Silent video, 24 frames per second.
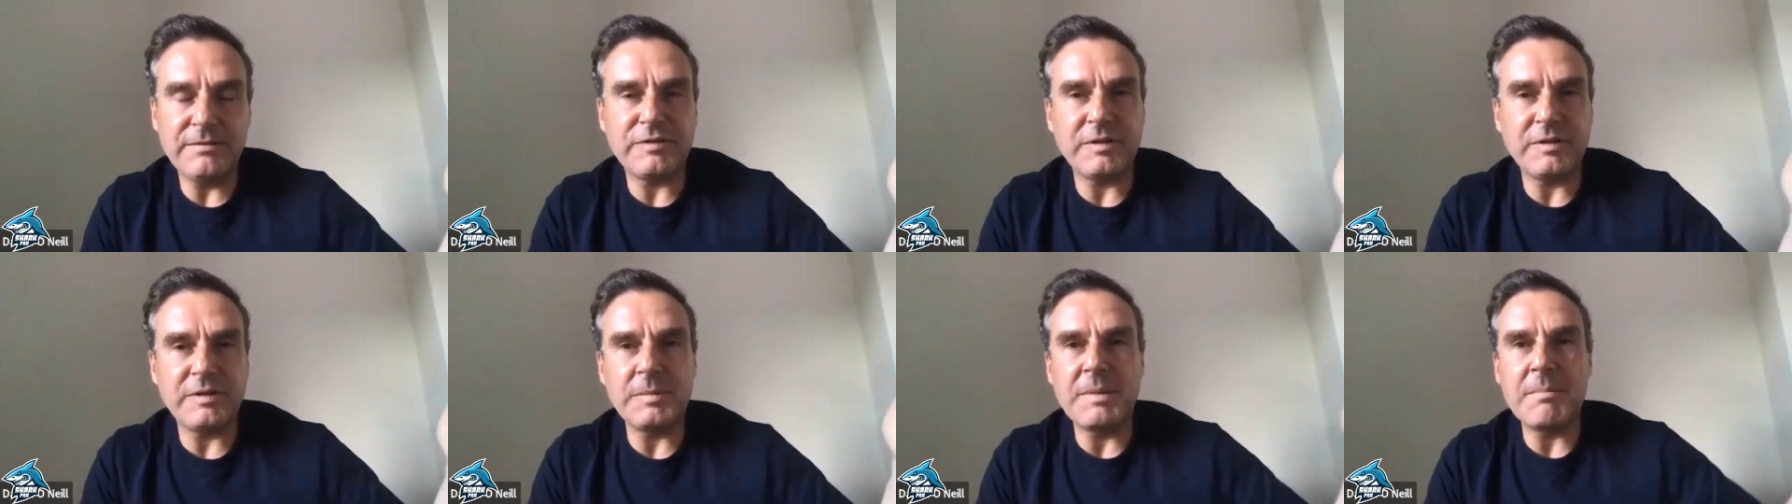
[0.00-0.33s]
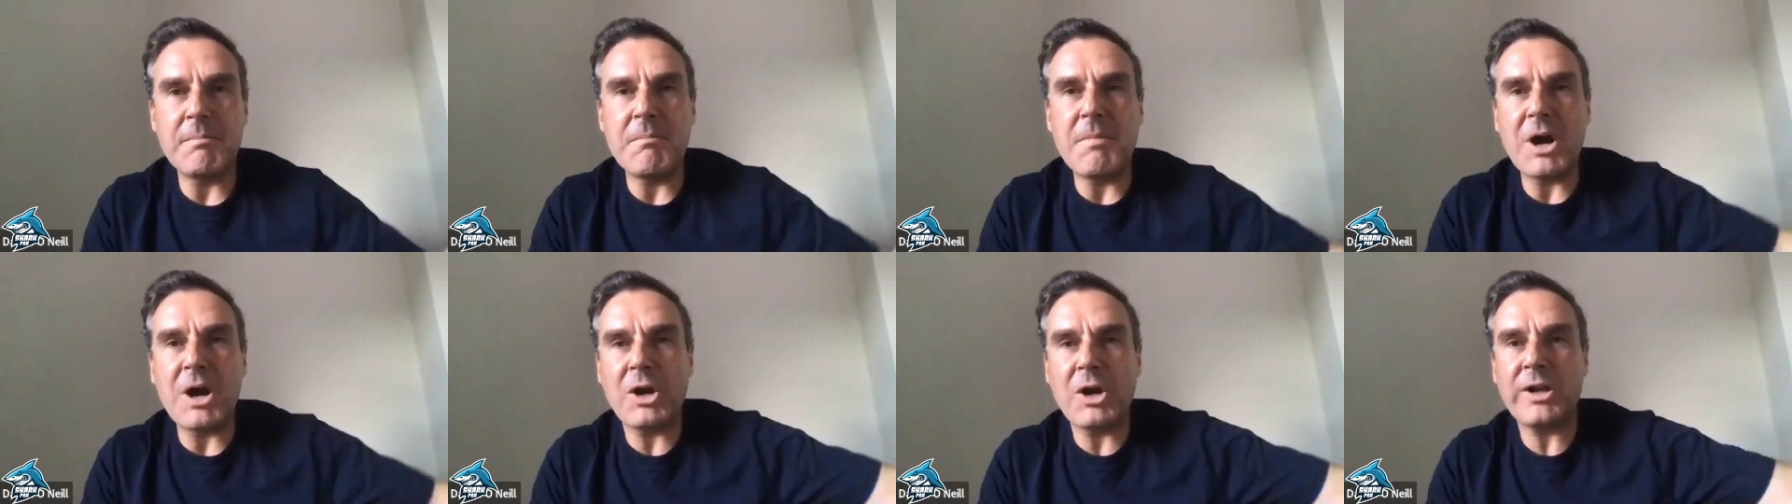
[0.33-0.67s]
from the
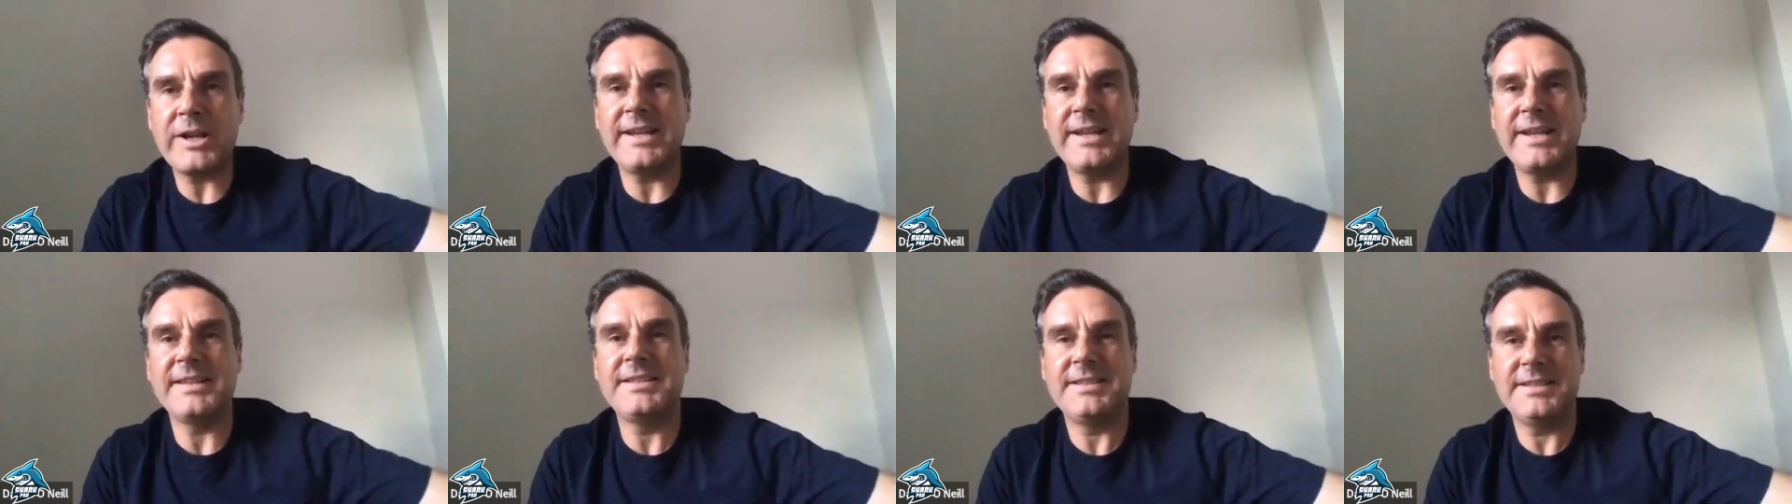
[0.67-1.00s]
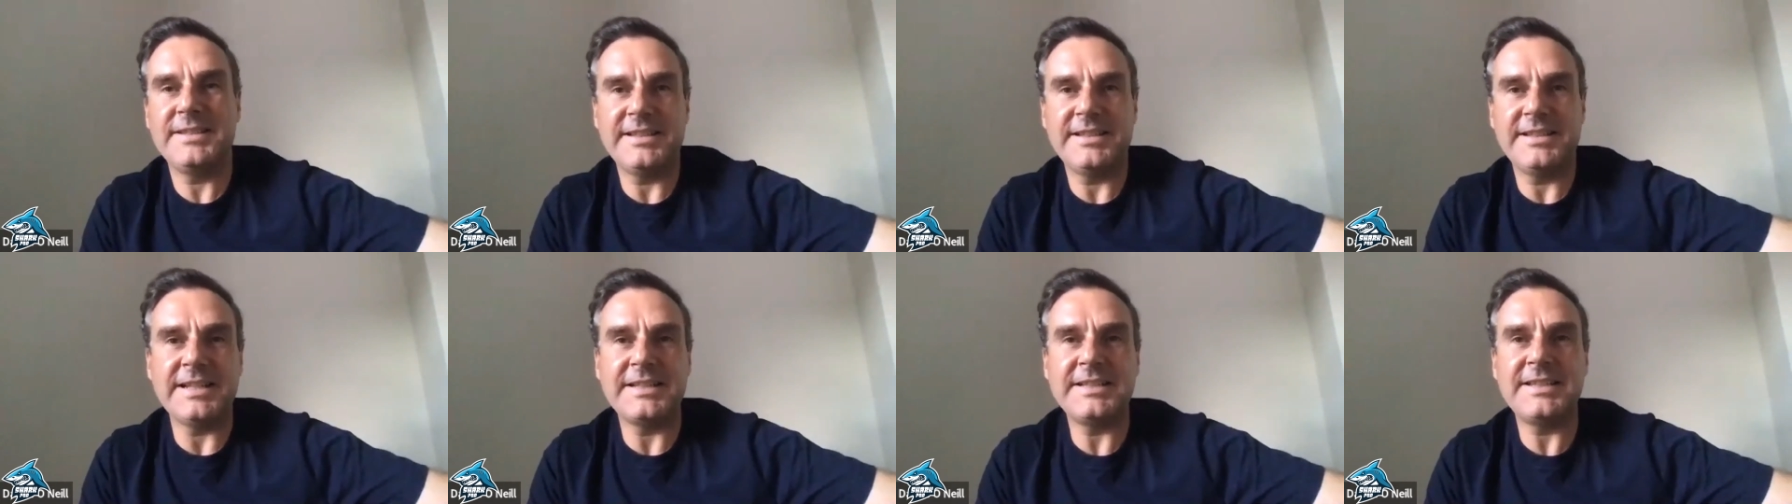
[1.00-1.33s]
market
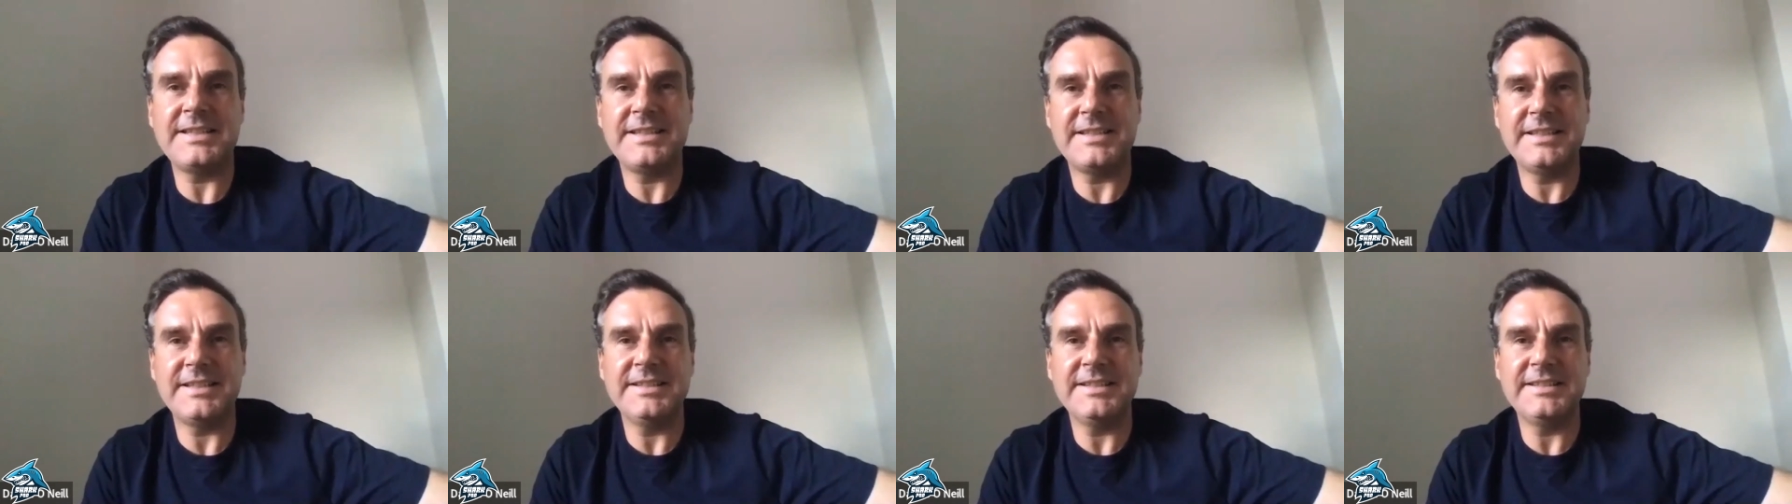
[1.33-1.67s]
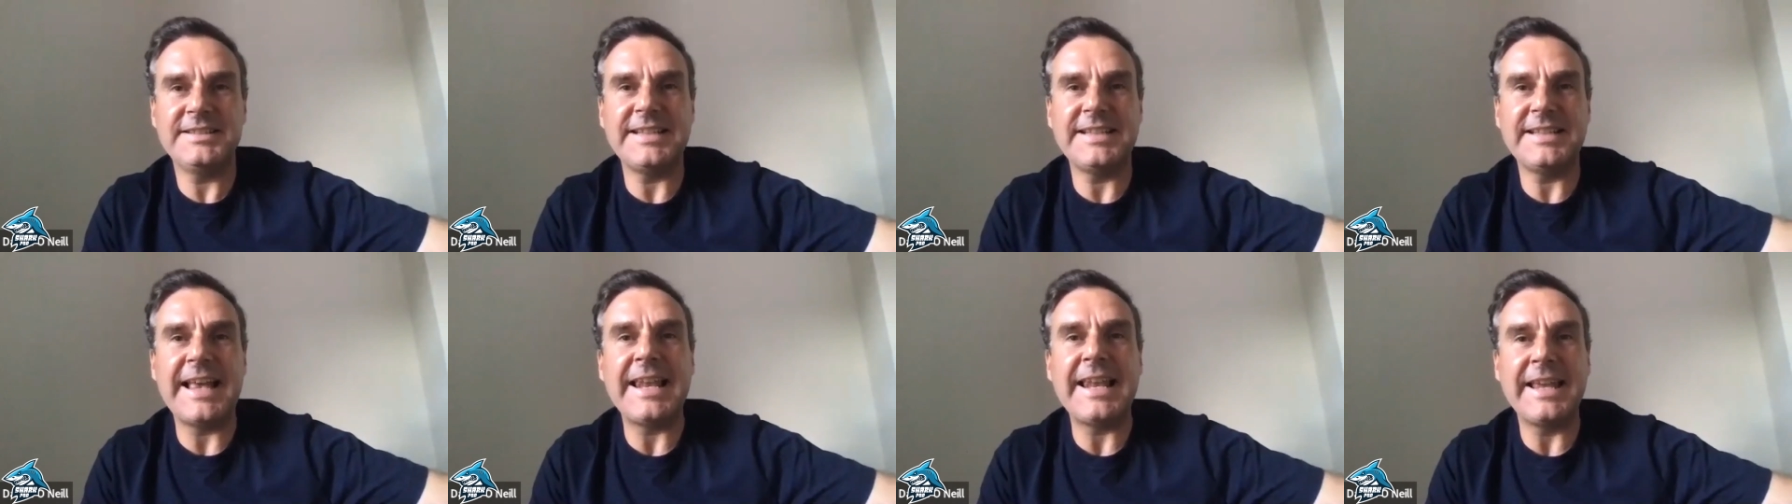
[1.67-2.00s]
that's
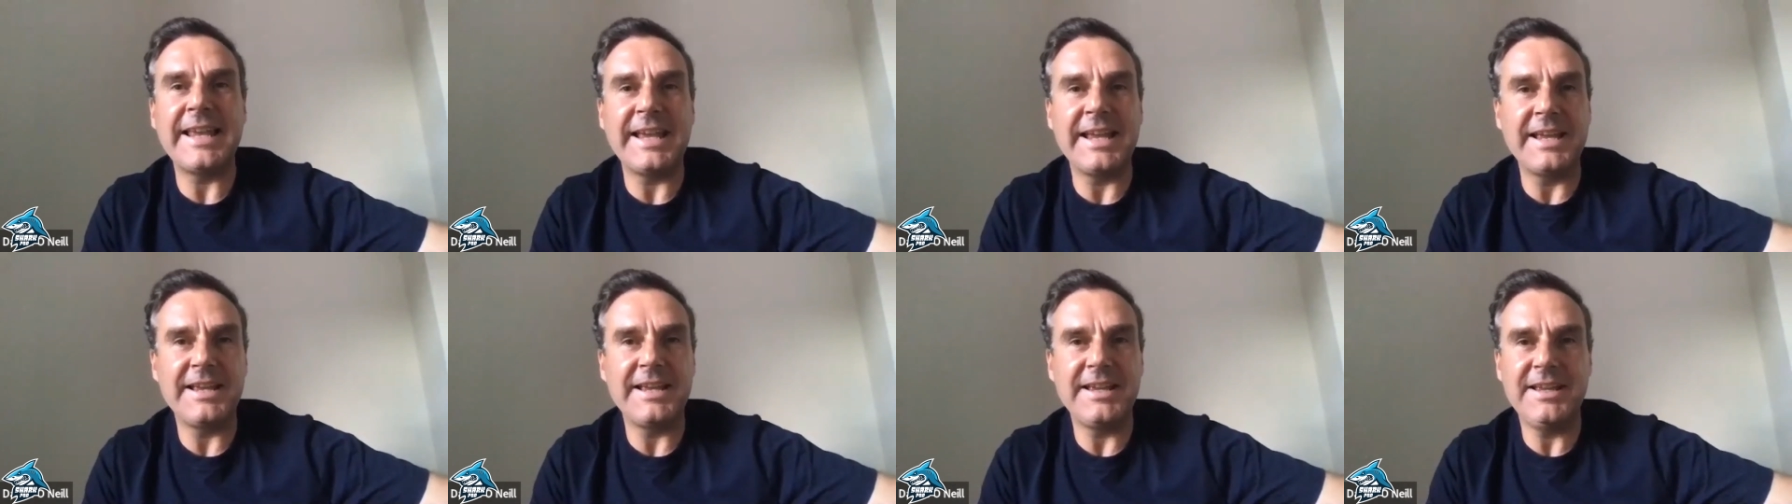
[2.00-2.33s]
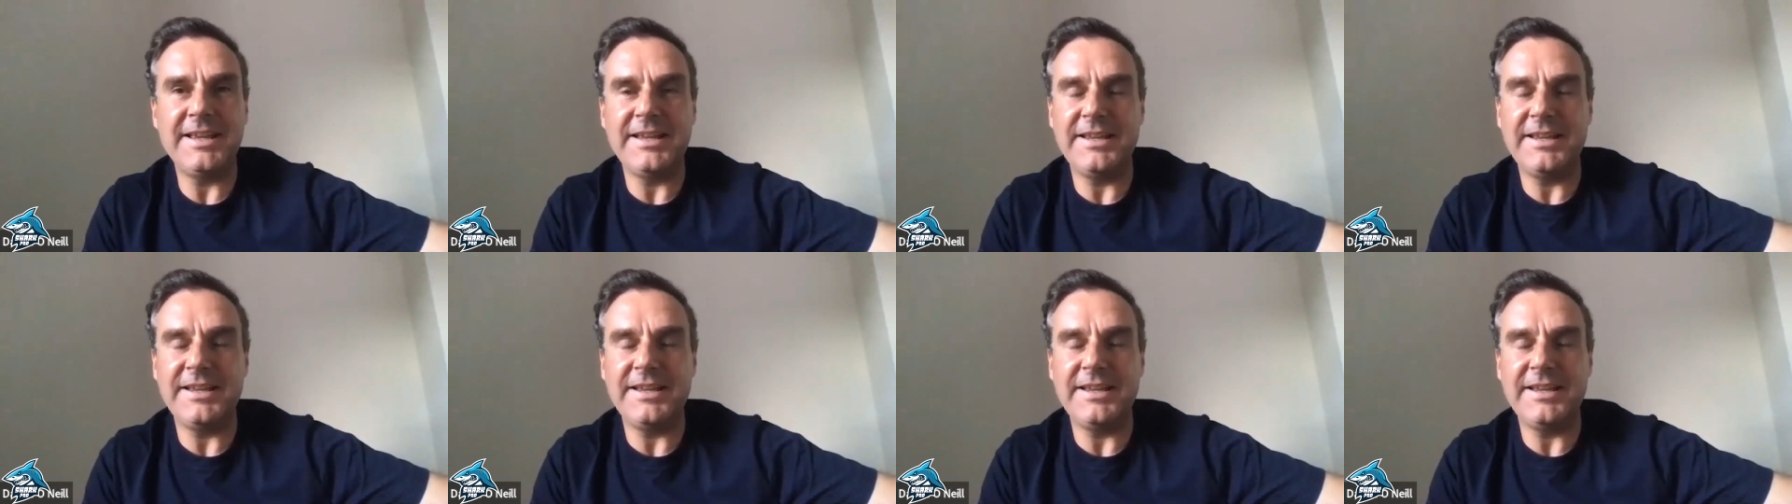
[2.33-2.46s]
selling,